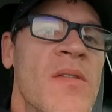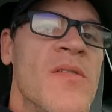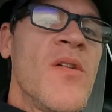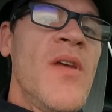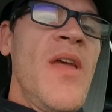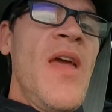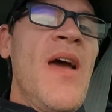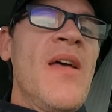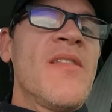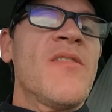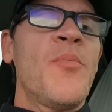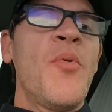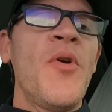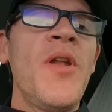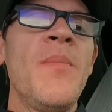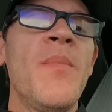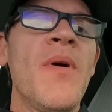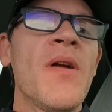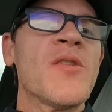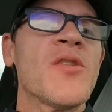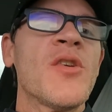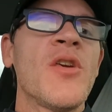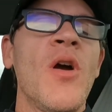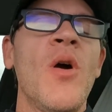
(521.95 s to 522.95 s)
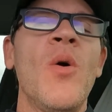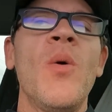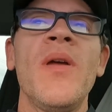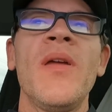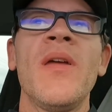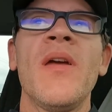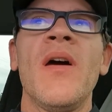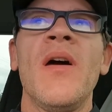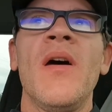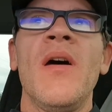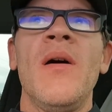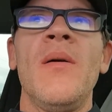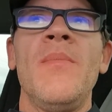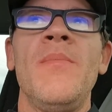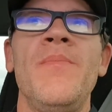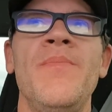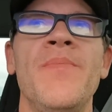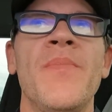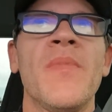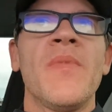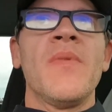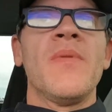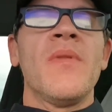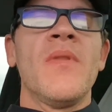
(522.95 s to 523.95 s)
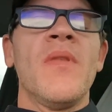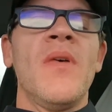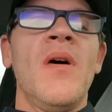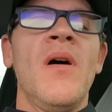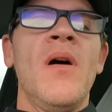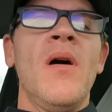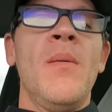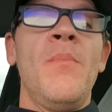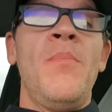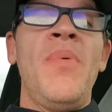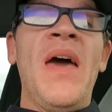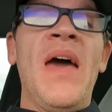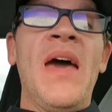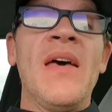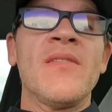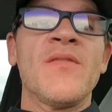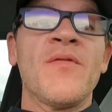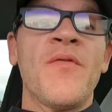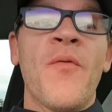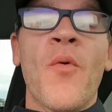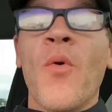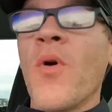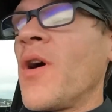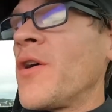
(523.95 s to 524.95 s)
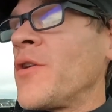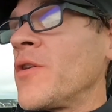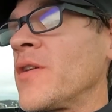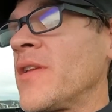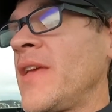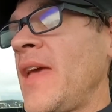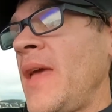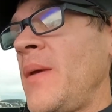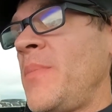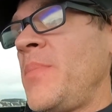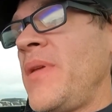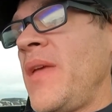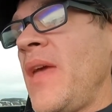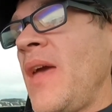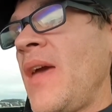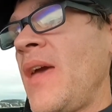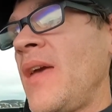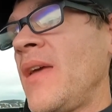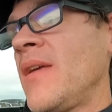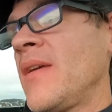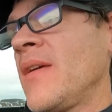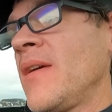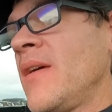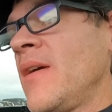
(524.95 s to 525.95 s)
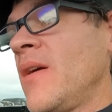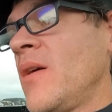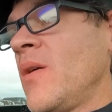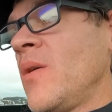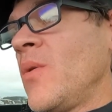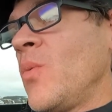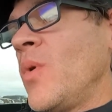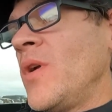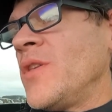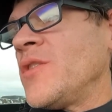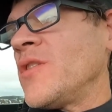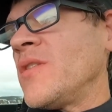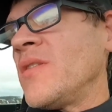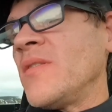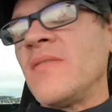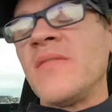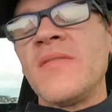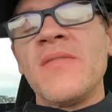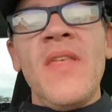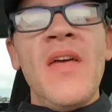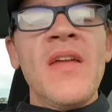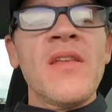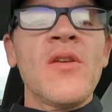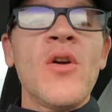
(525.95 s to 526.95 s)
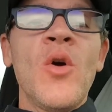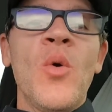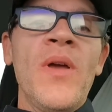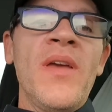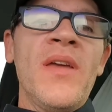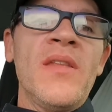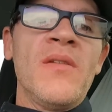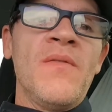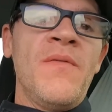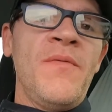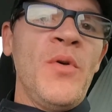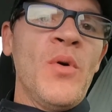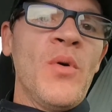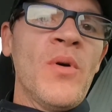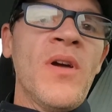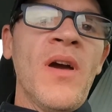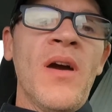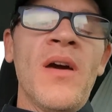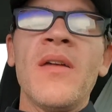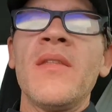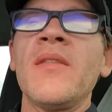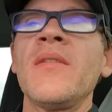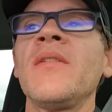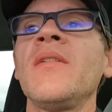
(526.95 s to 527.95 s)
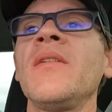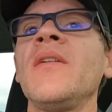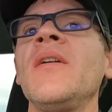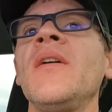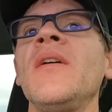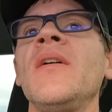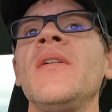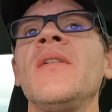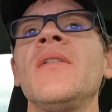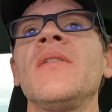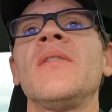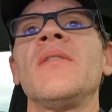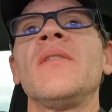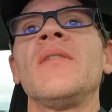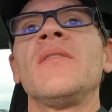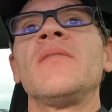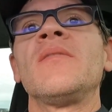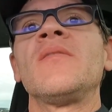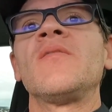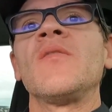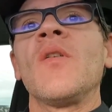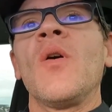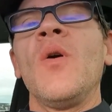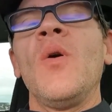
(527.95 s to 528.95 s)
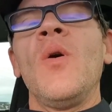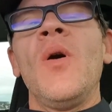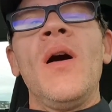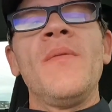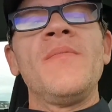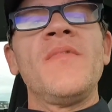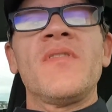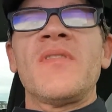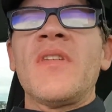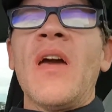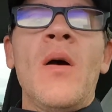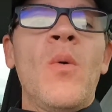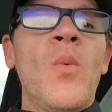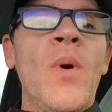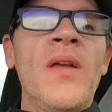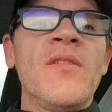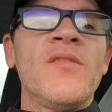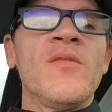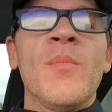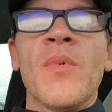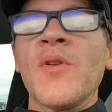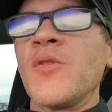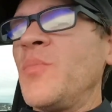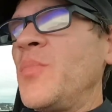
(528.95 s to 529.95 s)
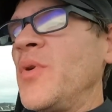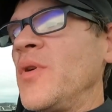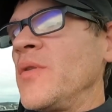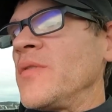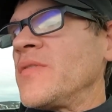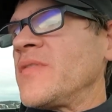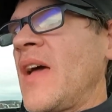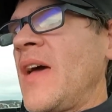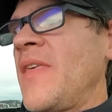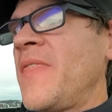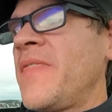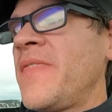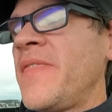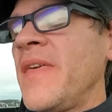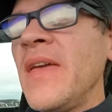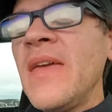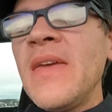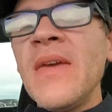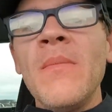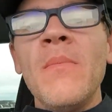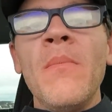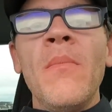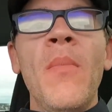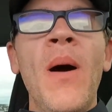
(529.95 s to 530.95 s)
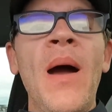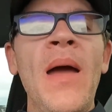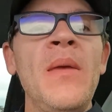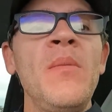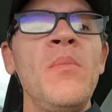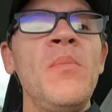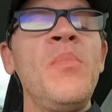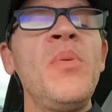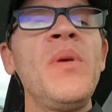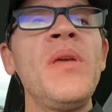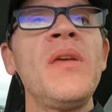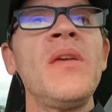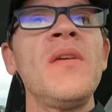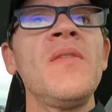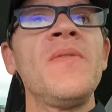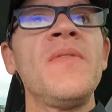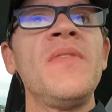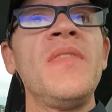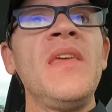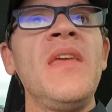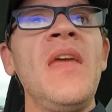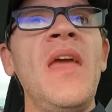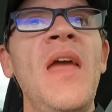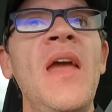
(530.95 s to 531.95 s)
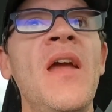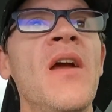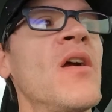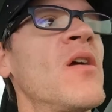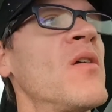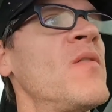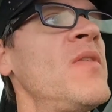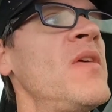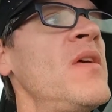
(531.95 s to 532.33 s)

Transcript: So yeah, it's pretty much going past 400 kPa, which is then going into field cut. So I've just got way too much boost. I think it might be the air.